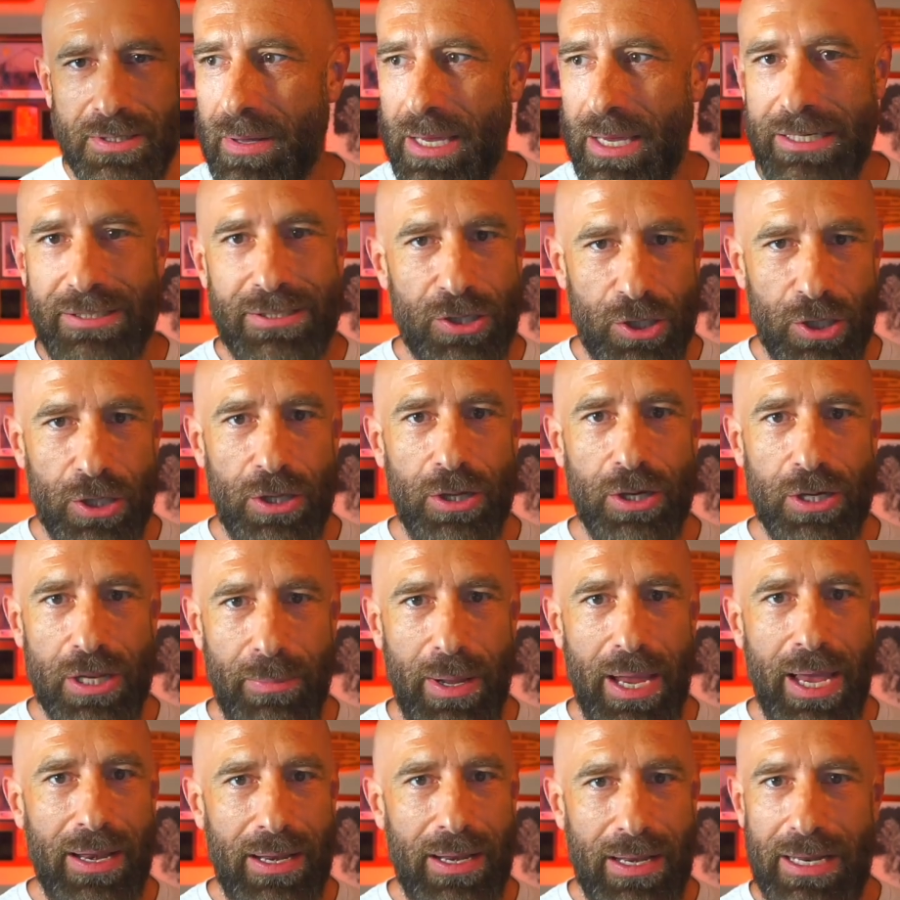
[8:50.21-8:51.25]
He's a good-looking
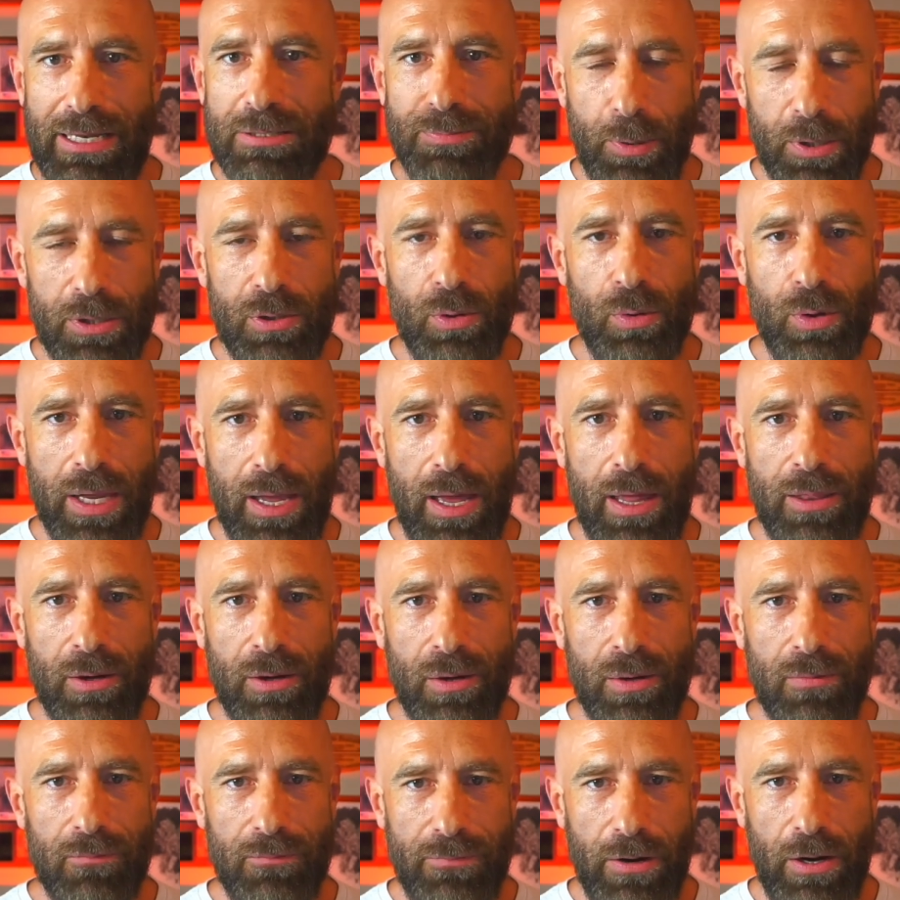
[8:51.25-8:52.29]
man and he's put
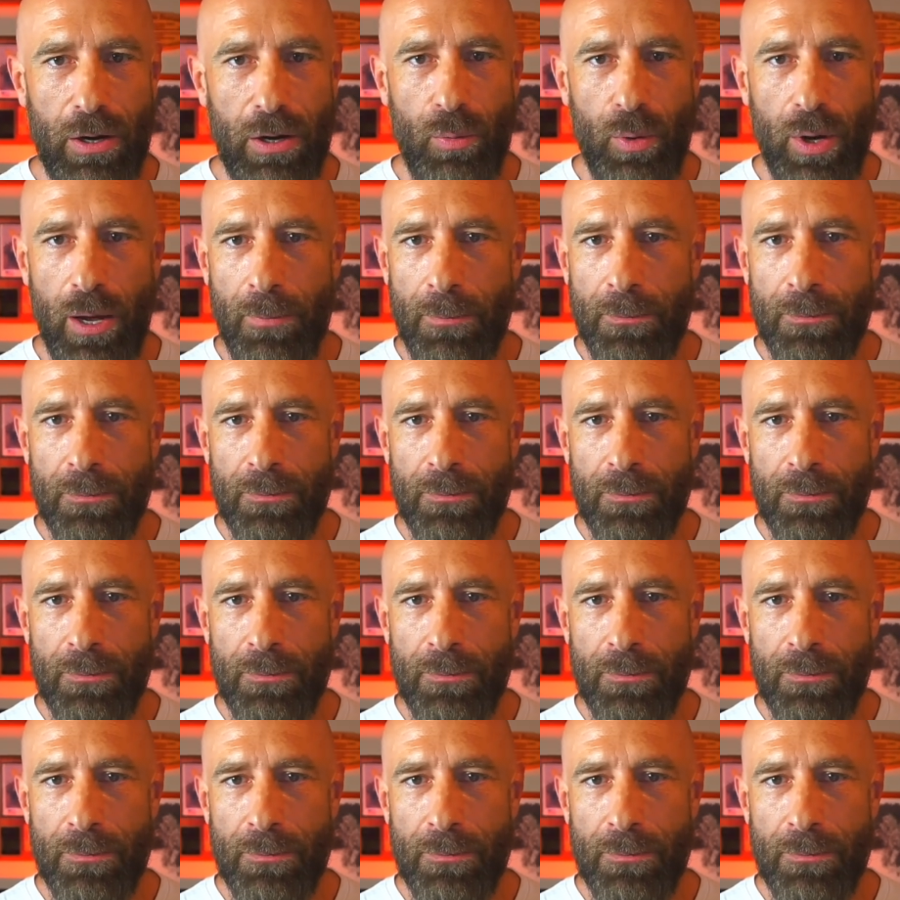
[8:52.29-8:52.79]
together very well.